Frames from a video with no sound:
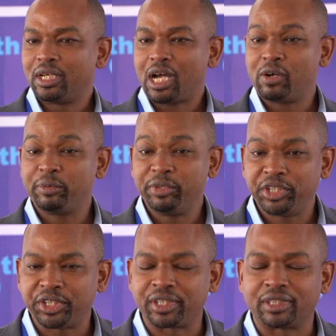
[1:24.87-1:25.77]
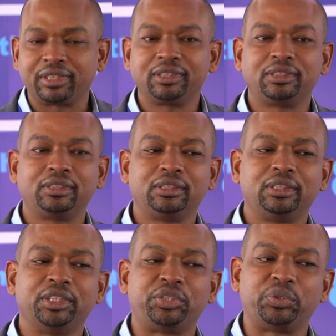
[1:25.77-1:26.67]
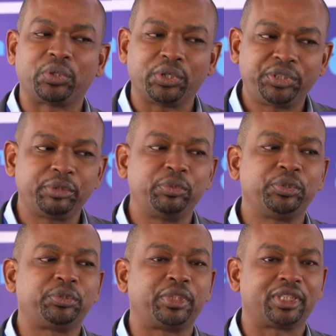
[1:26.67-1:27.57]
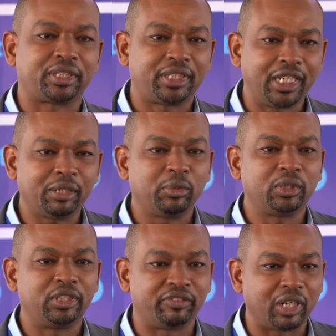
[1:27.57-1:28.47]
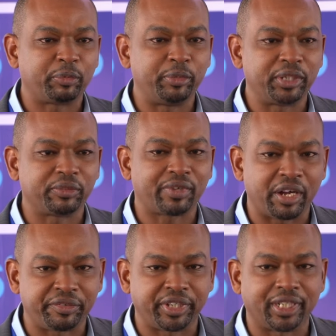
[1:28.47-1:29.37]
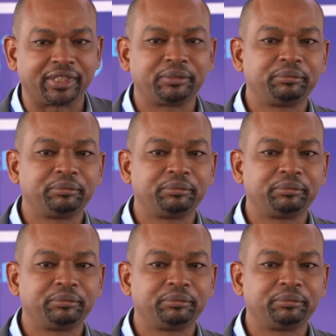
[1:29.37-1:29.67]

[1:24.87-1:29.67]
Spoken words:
our mission is to contribute to the sustainable development of Africa.